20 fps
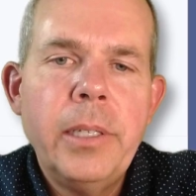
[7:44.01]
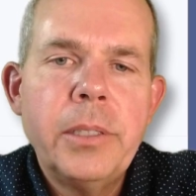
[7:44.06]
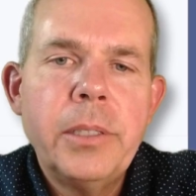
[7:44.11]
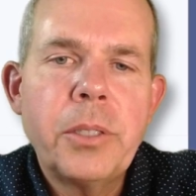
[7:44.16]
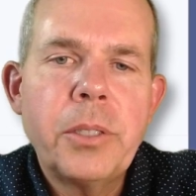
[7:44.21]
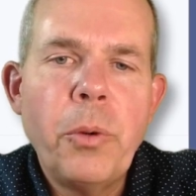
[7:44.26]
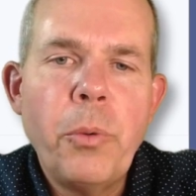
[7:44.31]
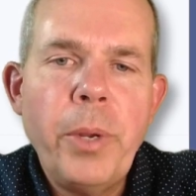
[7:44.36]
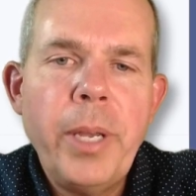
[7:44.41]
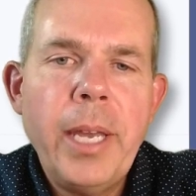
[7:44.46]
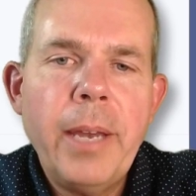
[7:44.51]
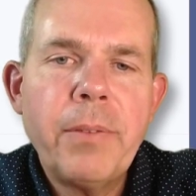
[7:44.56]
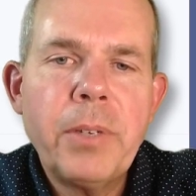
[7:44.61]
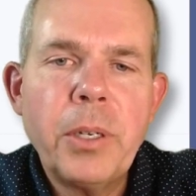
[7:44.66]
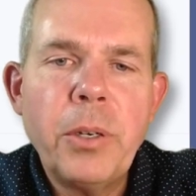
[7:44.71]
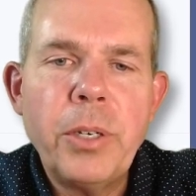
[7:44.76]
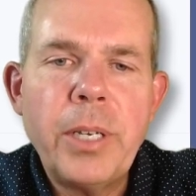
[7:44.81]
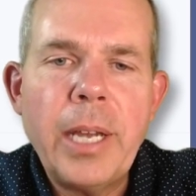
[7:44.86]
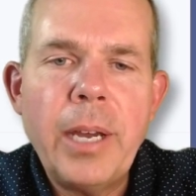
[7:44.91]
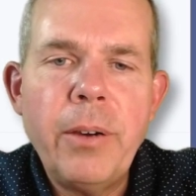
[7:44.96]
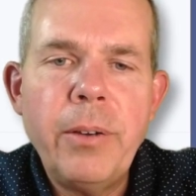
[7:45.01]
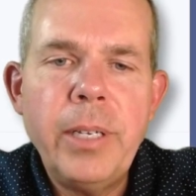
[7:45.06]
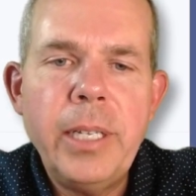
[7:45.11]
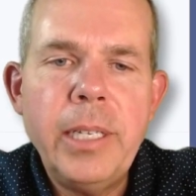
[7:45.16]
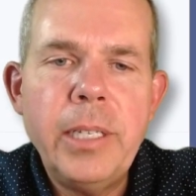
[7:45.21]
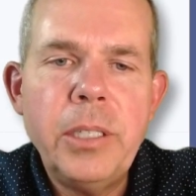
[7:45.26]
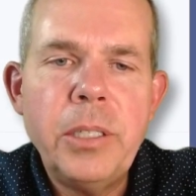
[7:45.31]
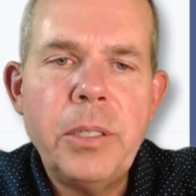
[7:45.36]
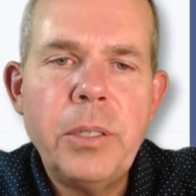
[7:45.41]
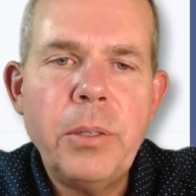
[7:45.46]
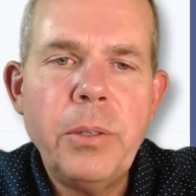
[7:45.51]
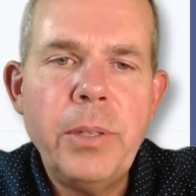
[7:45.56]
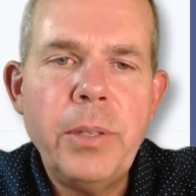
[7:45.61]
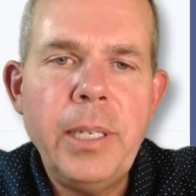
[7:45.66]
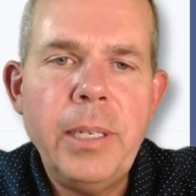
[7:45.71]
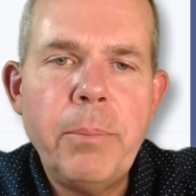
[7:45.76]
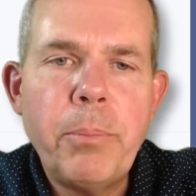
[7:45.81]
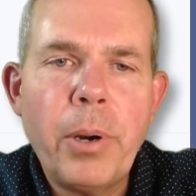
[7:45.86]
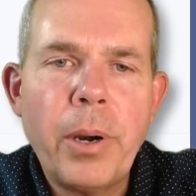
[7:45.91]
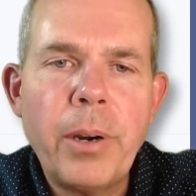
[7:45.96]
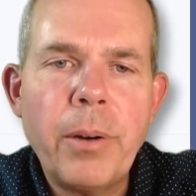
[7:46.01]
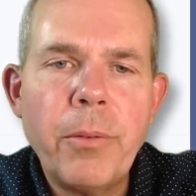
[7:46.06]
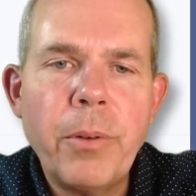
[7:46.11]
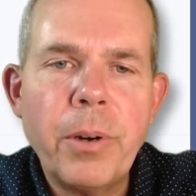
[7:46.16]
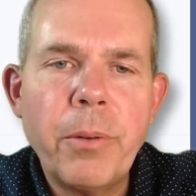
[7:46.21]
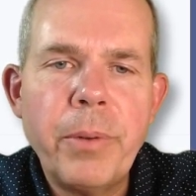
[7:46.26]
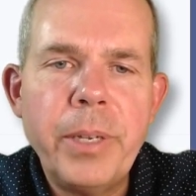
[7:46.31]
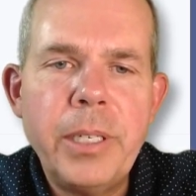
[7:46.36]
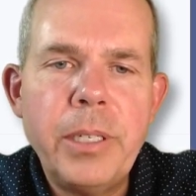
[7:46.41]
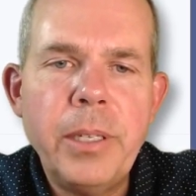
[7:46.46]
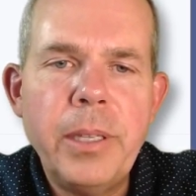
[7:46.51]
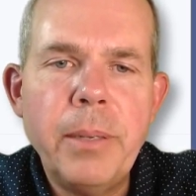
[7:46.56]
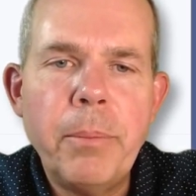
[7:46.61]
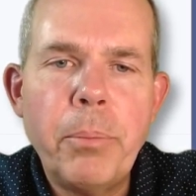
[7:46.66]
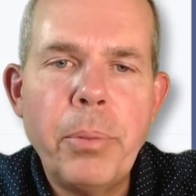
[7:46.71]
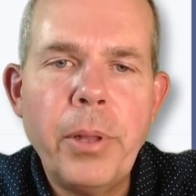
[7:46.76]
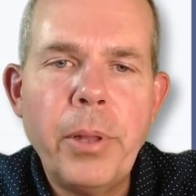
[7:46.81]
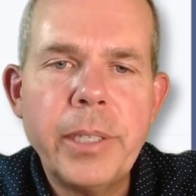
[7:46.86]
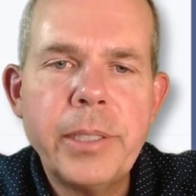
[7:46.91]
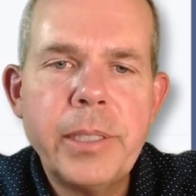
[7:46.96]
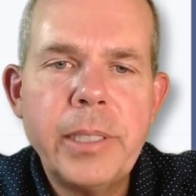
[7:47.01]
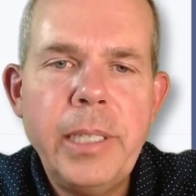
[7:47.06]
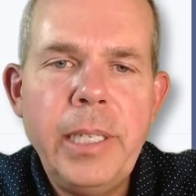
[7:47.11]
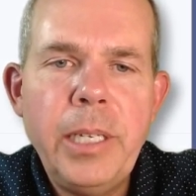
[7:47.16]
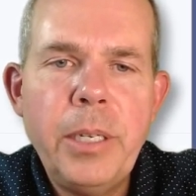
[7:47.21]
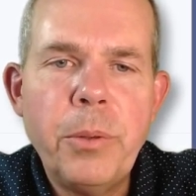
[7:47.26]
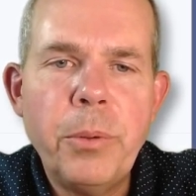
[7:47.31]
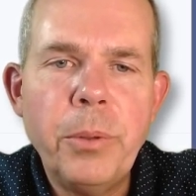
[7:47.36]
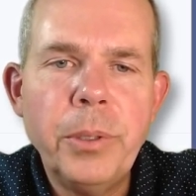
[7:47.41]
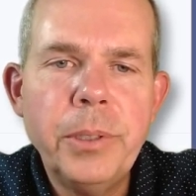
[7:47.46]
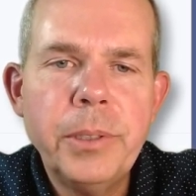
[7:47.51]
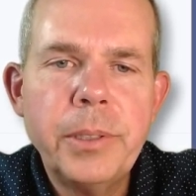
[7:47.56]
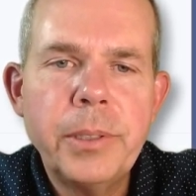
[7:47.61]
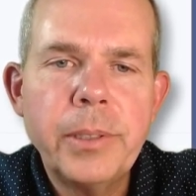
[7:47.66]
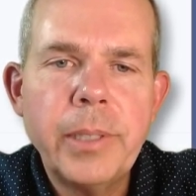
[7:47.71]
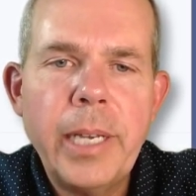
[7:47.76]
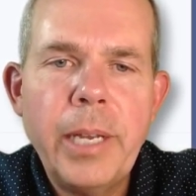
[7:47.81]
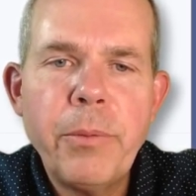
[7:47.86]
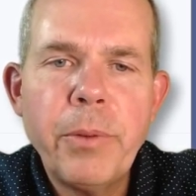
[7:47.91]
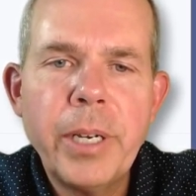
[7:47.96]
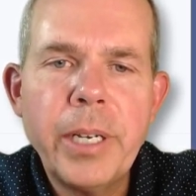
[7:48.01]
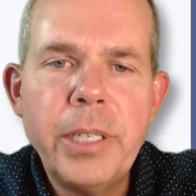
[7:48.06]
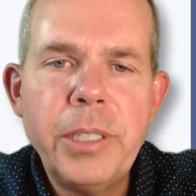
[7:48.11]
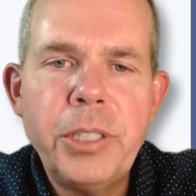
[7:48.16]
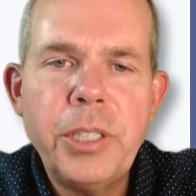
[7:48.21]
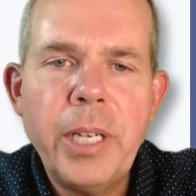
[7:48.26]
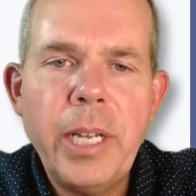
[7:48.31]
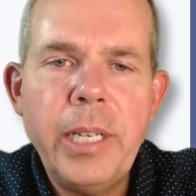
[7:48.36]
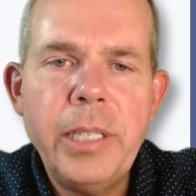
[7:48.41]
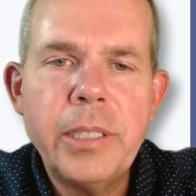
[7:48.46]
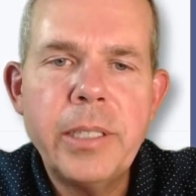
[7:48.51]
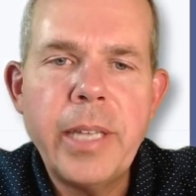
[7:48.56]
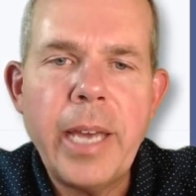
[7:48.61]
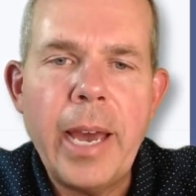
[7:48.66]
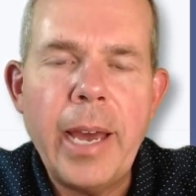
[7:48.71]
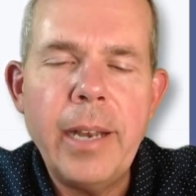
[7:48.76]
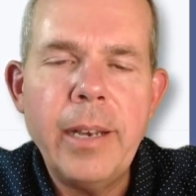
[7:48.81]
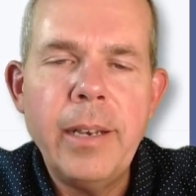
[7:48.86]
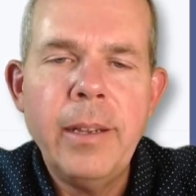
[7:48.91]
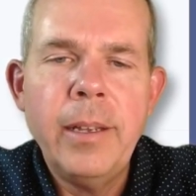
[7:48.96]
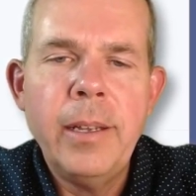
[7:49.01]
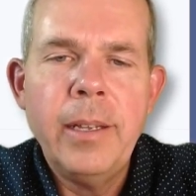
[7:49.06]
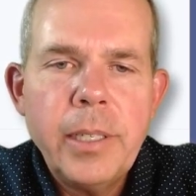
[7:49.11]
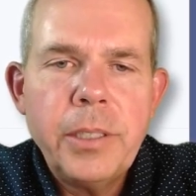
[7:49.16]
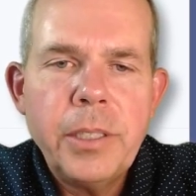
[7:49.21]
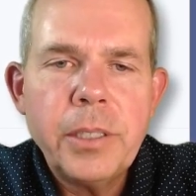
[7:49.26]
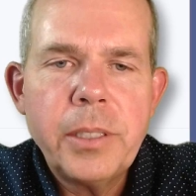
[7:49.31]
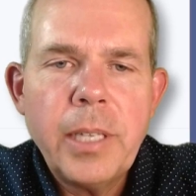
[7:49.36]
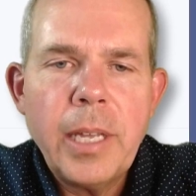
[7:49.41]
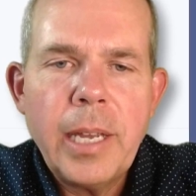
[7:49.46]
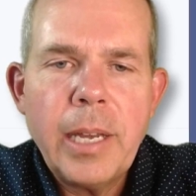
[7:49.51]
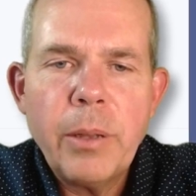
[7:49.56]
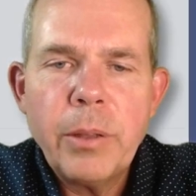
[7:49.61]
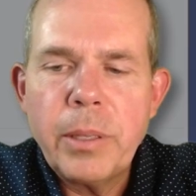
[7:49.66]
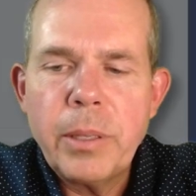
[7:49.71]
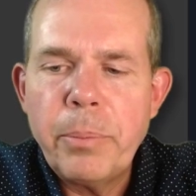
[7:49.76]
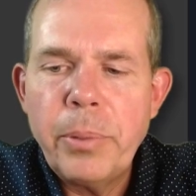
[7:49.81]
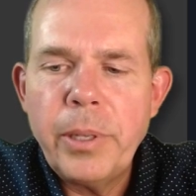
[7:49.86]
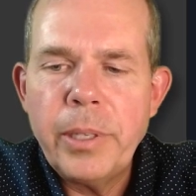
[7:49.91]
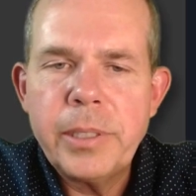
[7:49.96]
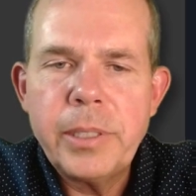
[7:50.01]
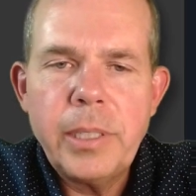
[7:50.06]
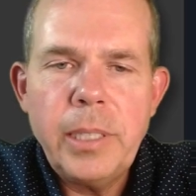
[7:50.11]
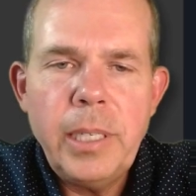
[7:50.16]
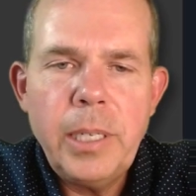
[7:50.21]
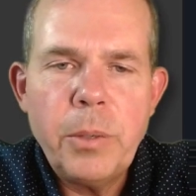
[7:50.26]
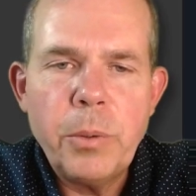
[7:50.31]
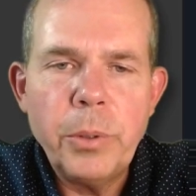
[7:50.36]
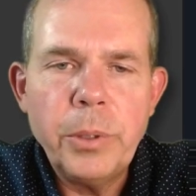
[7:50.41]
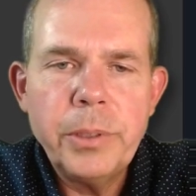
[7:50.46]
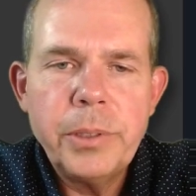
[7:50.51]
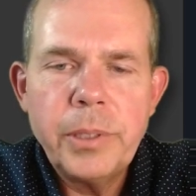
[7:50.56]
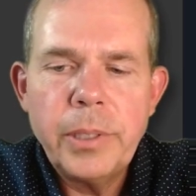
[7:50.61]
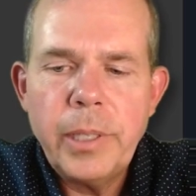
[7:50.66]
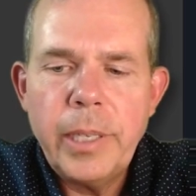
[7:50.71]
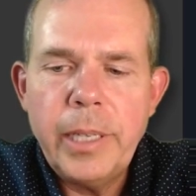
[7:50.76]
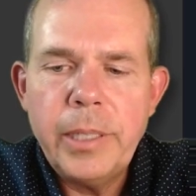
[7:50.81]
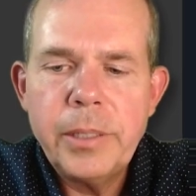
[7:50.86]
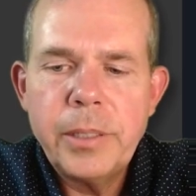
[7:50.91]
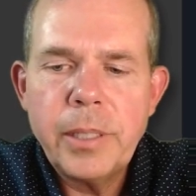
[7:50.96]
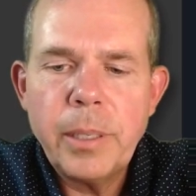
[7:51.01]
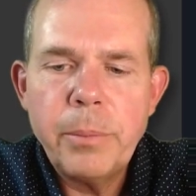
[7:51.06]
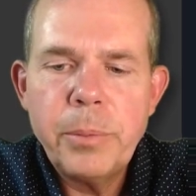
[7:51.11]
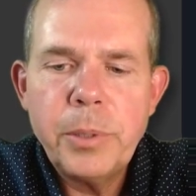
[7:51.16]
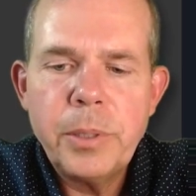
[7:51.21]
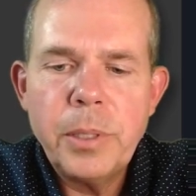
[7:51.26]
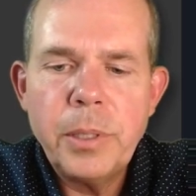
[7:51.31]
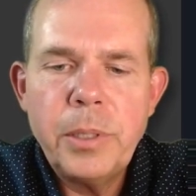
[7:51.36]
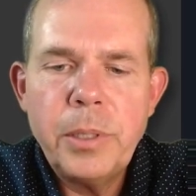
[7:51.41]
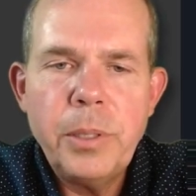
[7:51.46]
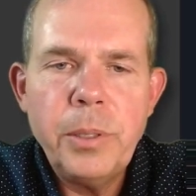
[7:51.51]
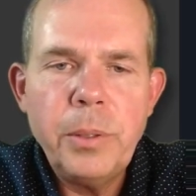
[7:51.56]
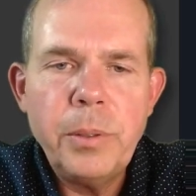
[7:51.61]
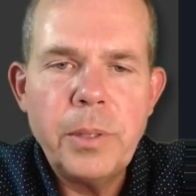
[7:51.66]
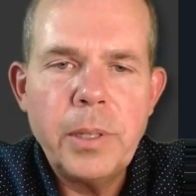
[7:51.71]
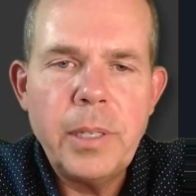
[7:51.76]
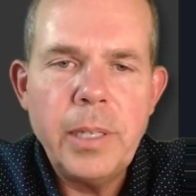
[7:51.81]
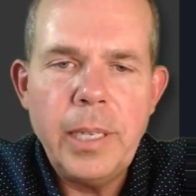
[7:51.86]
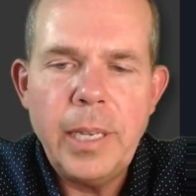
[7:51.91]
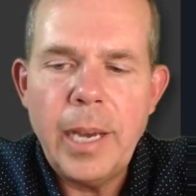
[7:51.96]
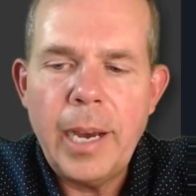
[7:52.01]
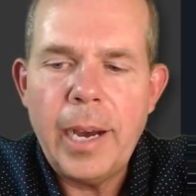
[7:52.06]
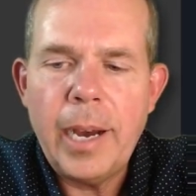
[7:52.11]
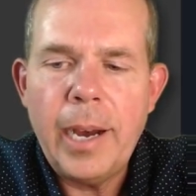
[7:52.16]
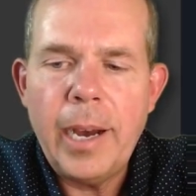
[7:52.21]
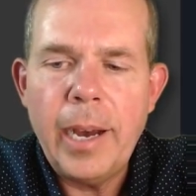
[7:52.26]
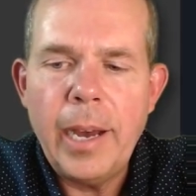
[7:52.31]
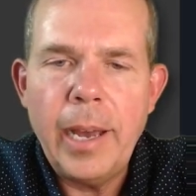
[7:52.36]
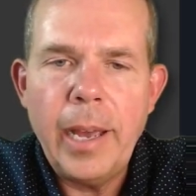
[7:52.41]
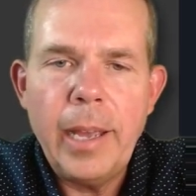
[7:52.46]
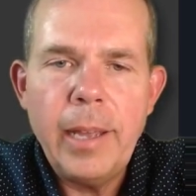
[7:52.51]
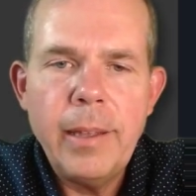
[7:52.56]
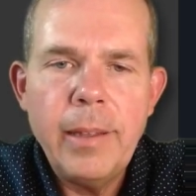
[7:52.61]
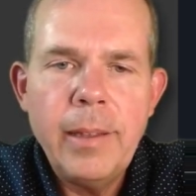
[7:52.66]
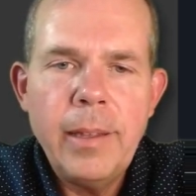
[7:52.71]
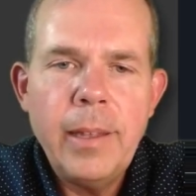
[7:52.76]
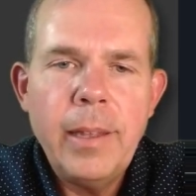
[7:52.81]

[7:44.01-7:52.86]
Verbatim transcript: So we have to go down into the part where we did the plus equals, and we're going to change that. Just take out the plus equals and substitute the I.